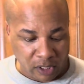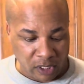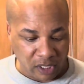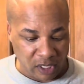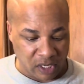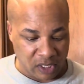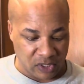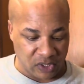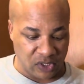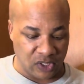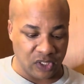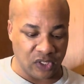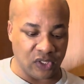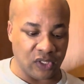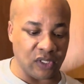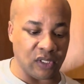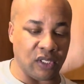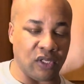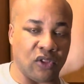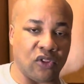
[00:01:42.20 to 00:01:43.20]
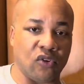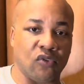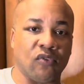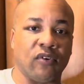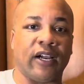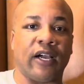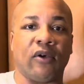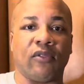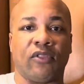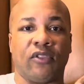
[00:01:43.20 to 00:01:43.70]
consistently
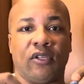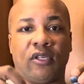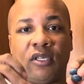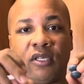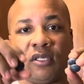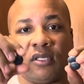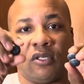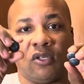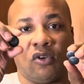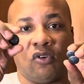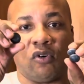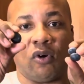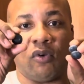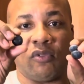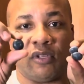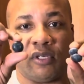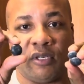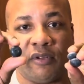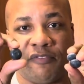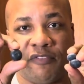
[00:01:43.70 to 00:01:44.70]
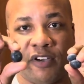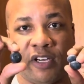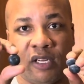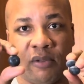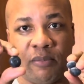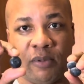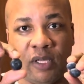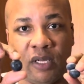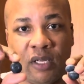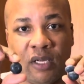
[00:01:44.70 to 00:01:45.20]
throughout the growth and
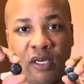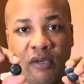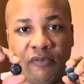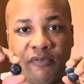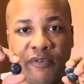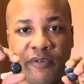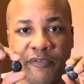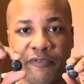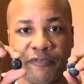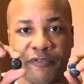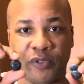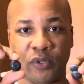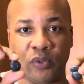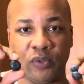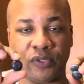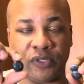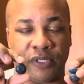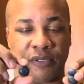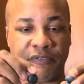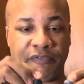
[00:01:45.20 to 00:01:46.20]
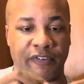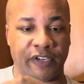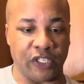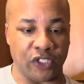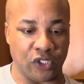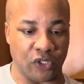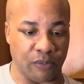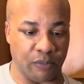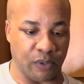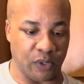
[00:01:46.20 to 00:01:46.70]
development of your fruits and
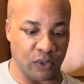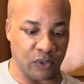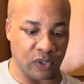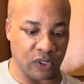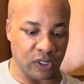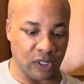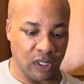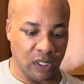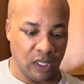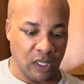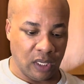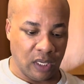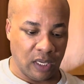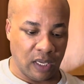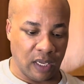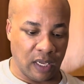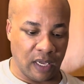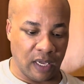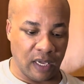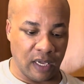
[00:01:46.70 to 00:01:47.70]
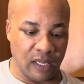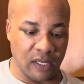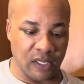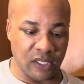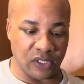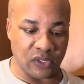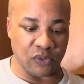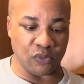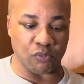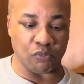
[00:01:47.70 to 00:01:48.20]
vegetables. And
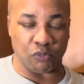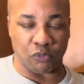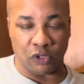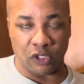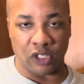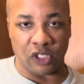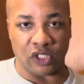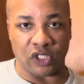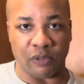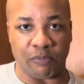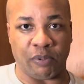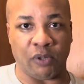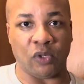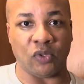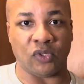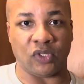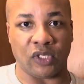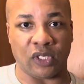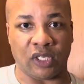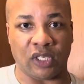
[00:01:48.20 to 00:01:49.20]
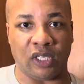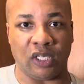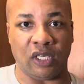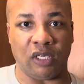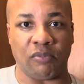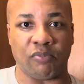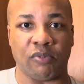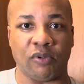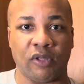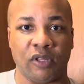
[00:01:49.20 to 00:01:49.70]
this is supposed to
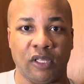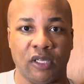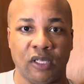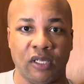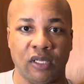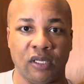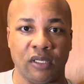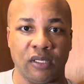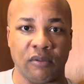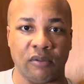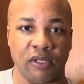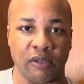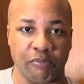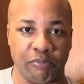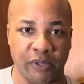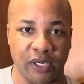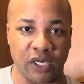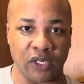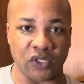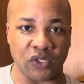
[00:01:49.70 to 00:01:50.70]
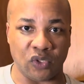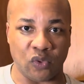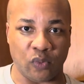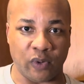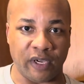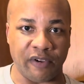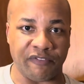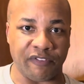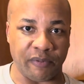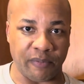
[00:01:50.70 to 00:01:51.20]
keep the bugs
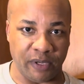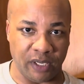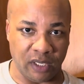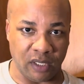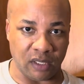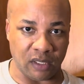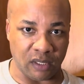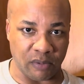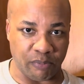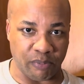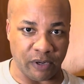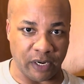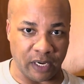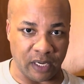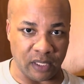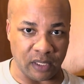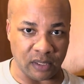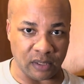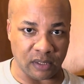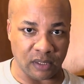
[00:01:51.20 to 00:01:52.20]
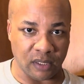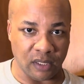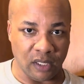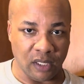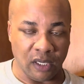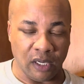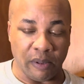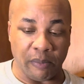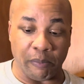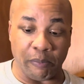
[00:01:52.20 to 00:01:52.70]
away from eating the product.
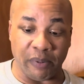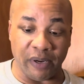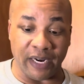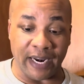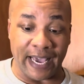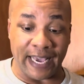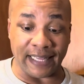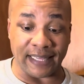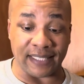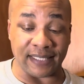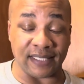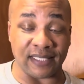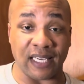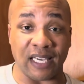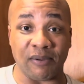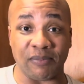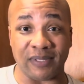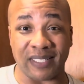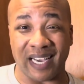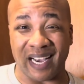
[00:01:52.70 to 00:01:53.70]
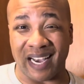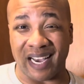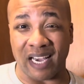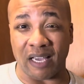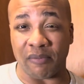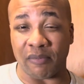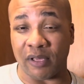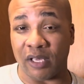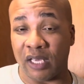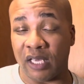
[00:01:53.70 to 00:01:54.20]
But at the same
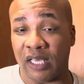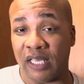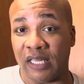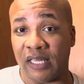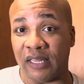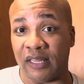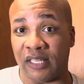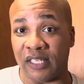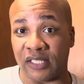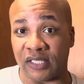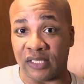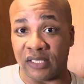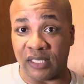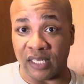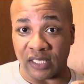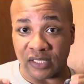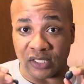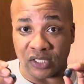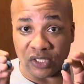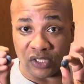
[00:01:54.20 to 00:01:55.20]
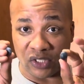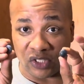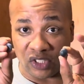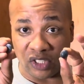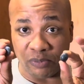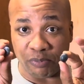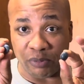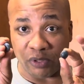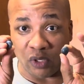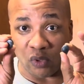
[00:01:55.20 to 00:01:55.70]
time, this doesn't
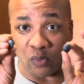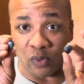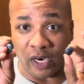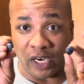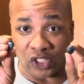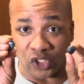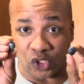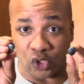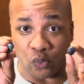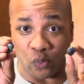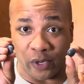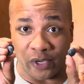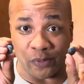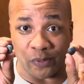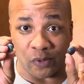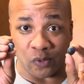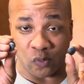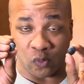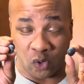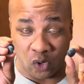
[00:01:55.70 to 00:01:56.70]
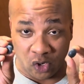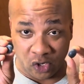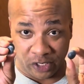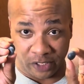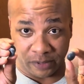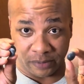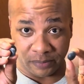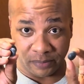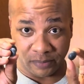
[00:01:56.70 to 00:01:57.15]
simply wash away with water.